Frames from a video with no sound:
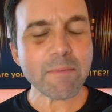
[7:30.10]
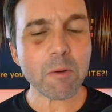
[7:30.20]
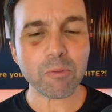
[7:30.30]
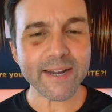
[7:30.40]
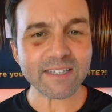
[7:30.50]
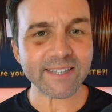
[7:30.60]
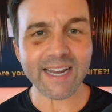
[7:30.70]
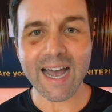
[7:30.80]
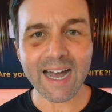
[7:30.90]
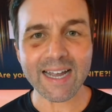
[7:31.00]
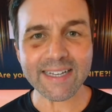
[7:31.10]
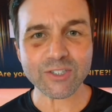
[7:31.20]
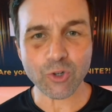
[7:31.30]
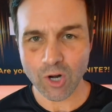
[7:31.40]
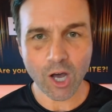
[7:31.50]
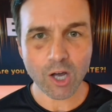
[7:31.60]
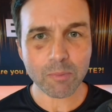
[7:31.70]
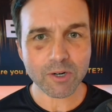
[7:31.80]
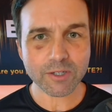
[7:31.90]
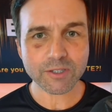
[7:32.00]
about brands like Heinz or
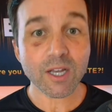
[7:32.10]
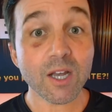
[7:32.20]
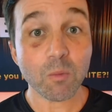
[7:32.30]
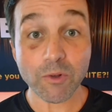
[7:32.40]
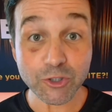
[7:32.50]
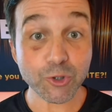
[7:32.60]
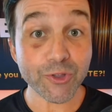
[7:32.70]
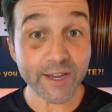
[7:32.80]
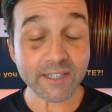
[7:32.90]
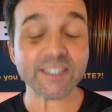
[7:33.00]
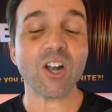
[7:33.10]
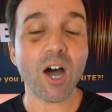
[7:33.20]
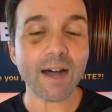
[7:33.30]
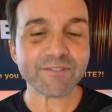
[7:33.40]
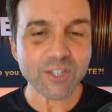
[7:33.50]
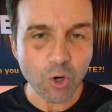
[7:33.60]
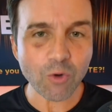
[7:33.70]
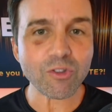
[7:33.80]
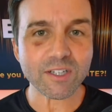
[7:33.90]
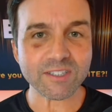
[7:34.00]
Allbirds. Well, the truth is, an often
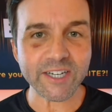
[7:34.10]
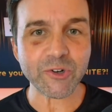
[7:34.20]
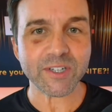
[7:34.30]
overlooked secret